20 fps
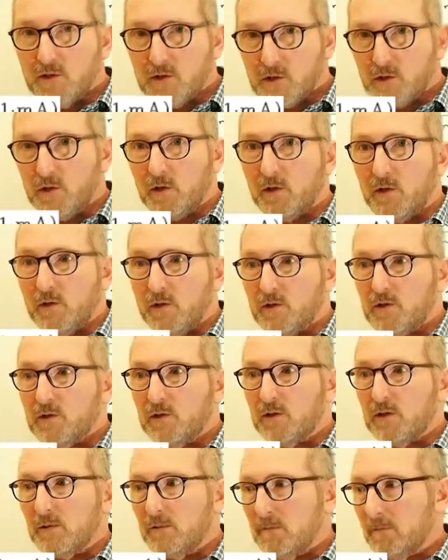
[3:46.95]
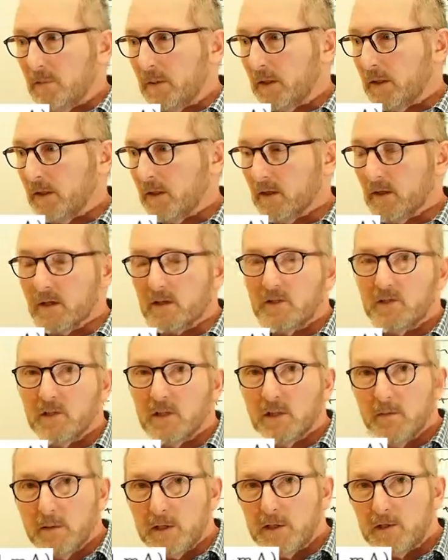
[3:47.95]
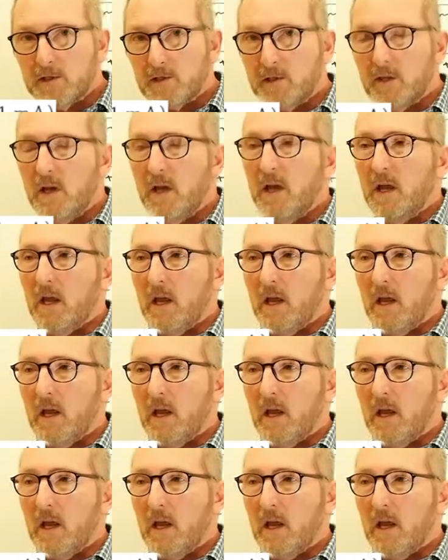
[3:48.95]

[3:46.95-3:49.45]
circuits syllabus.